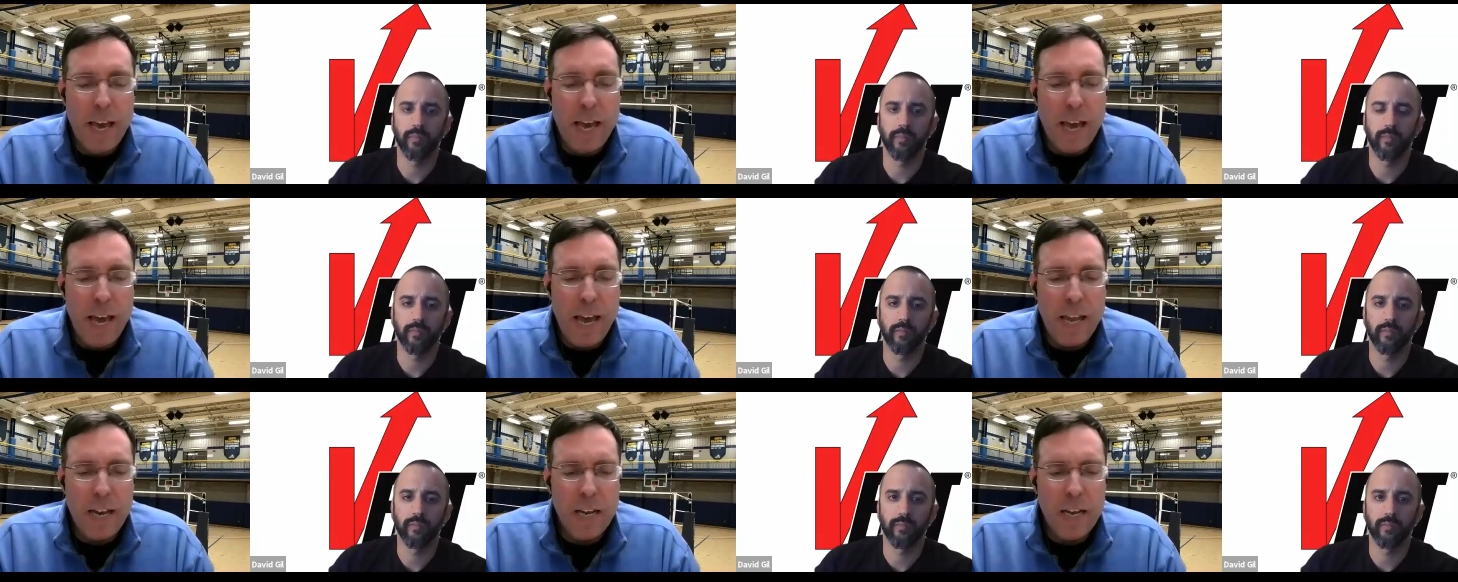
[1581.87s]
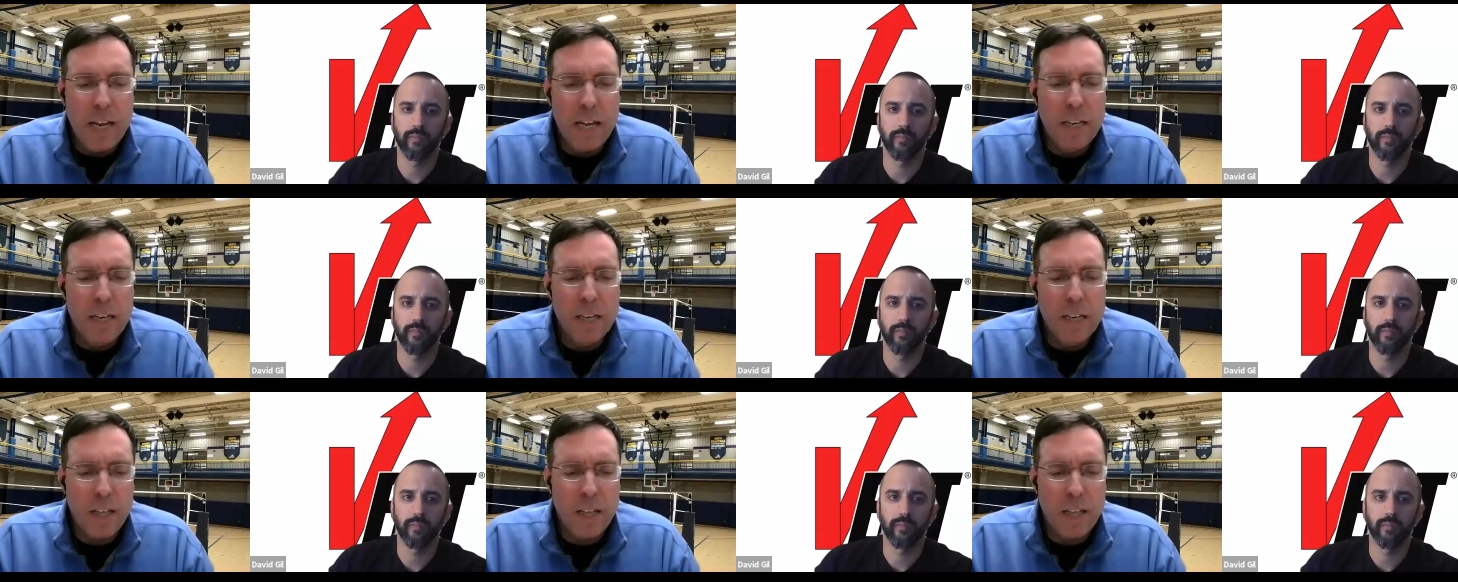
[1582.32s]
Speaker 1: And
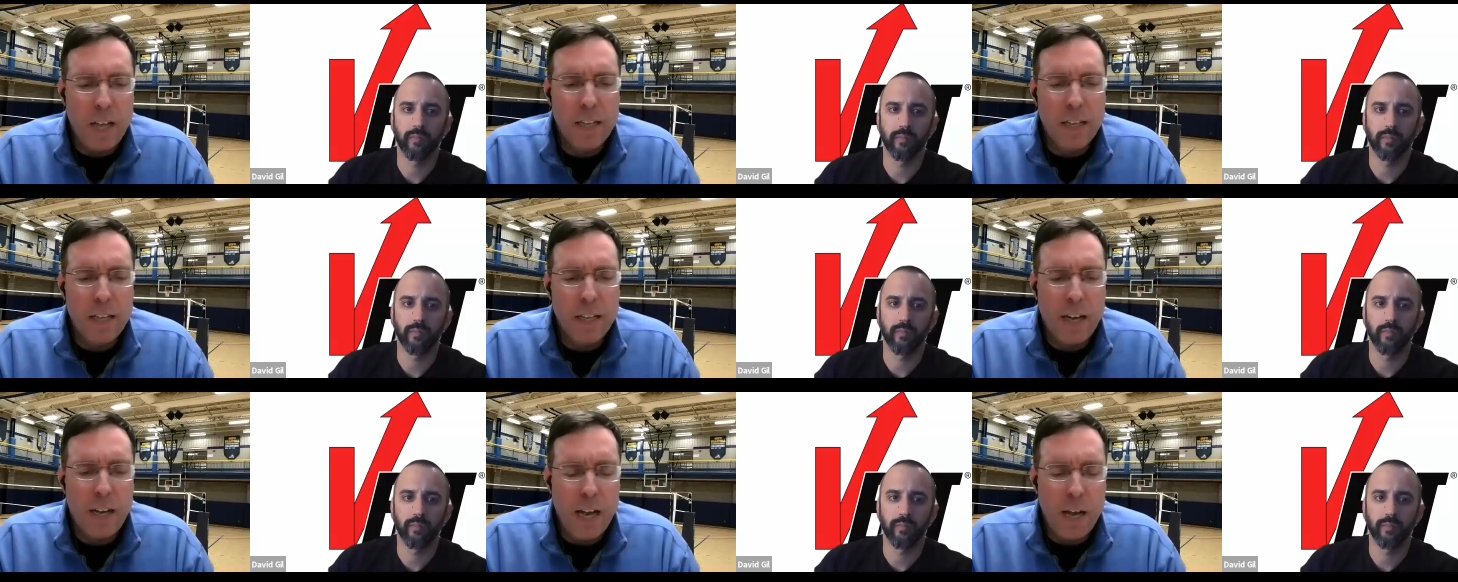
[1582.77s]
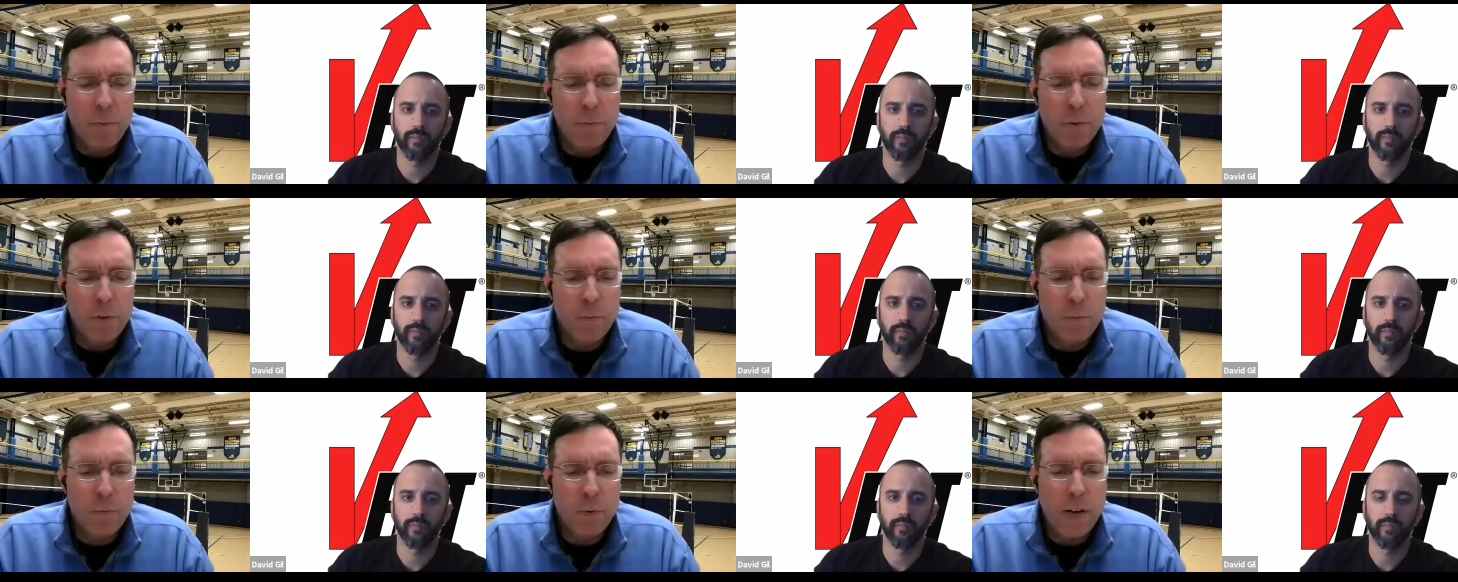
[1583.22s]
and a lot of
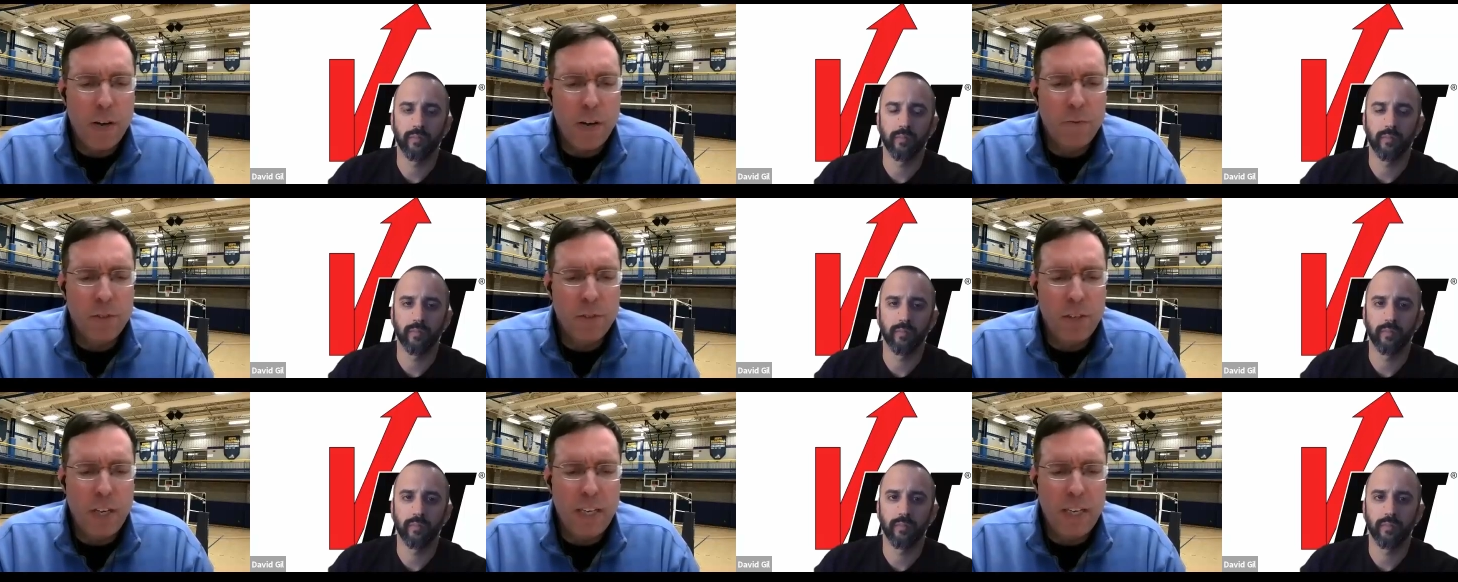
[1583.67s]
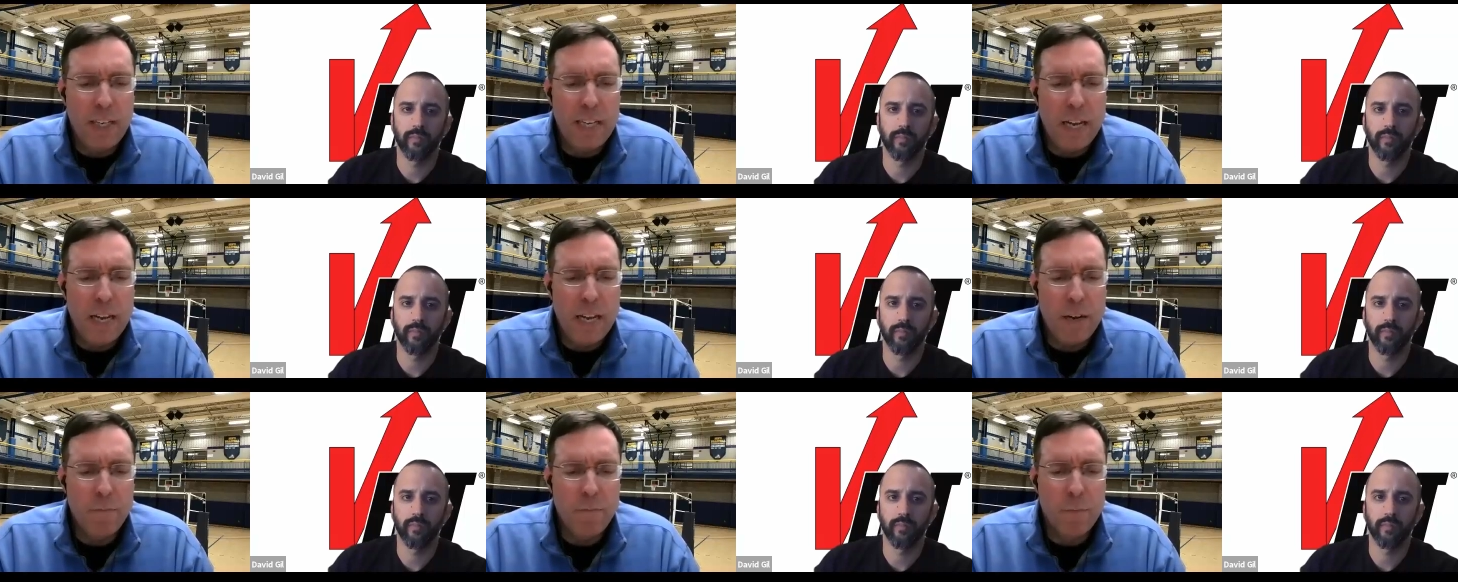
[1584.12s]
times, what I've seen
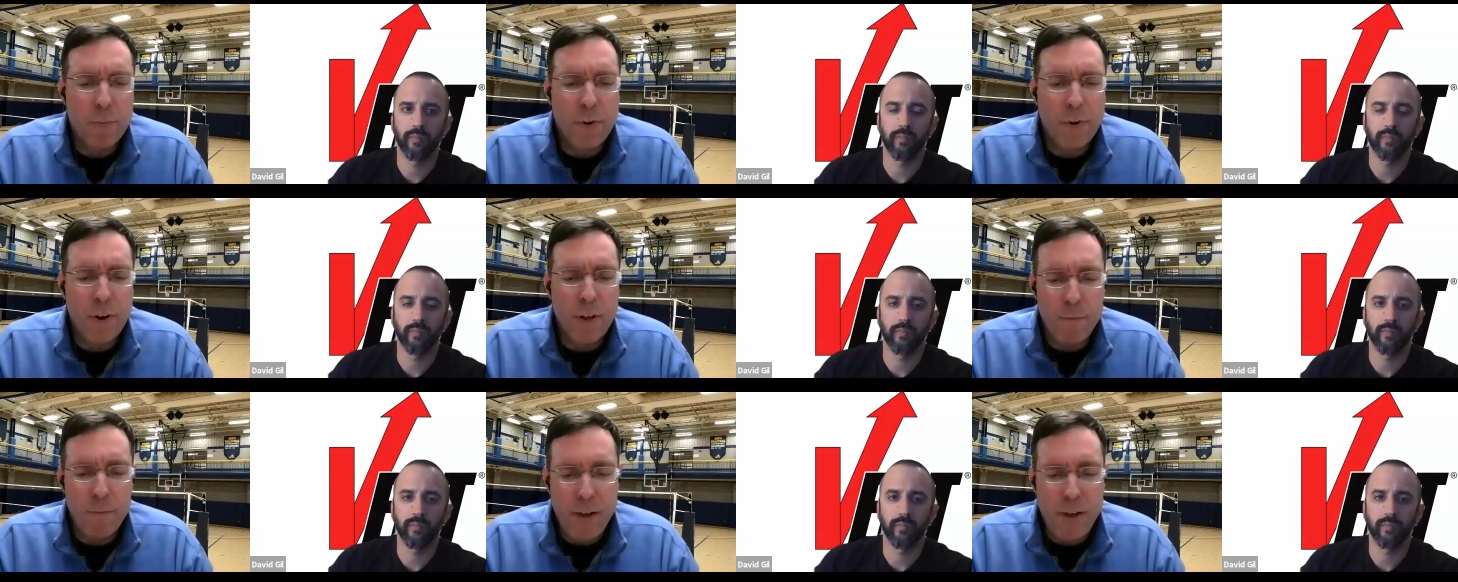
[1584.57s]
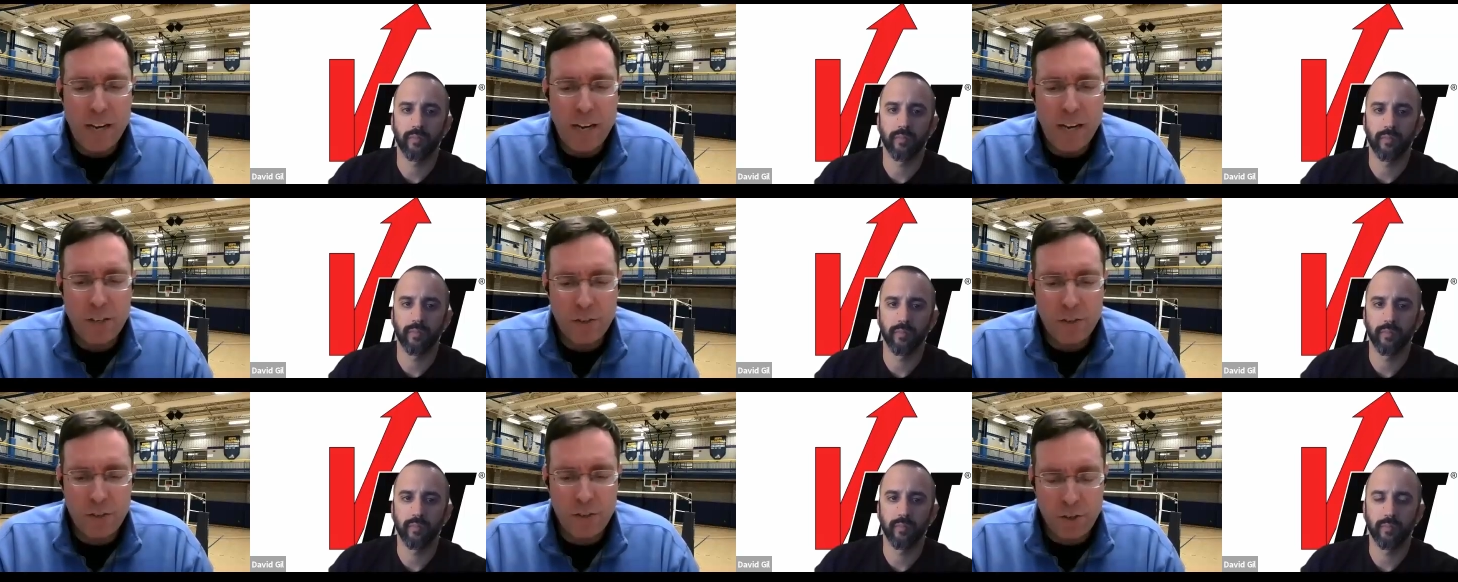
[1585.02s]
in pre-match
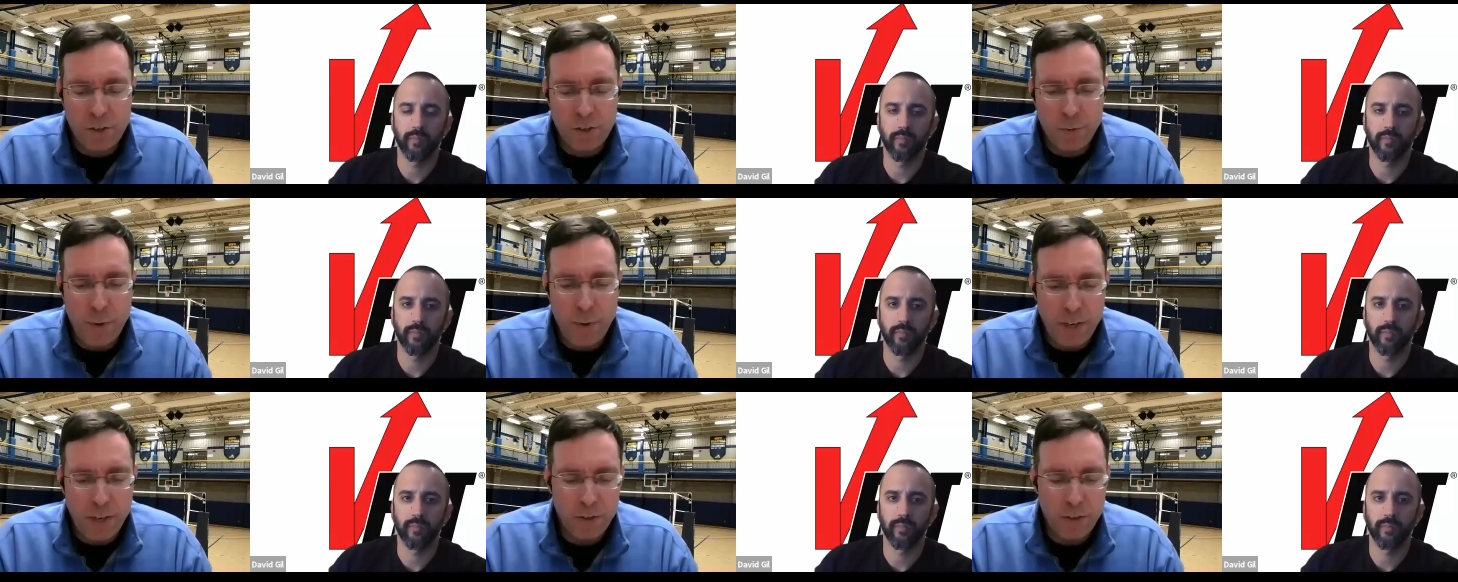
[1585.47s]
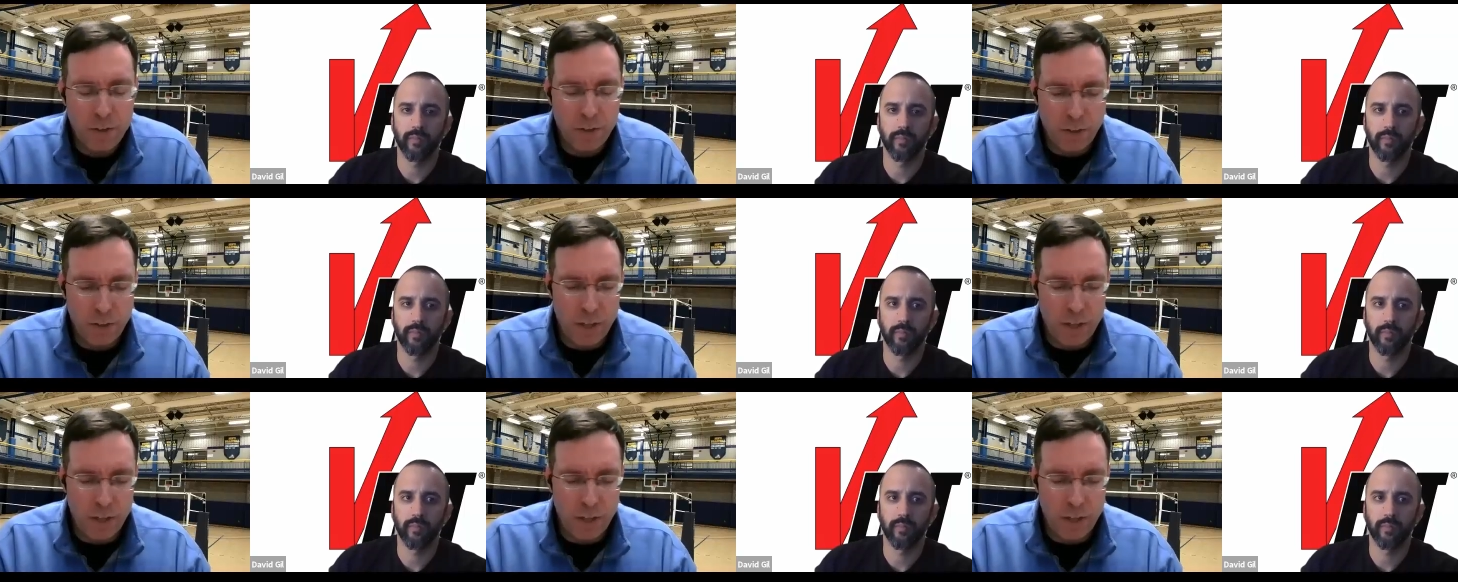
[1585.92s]
situations,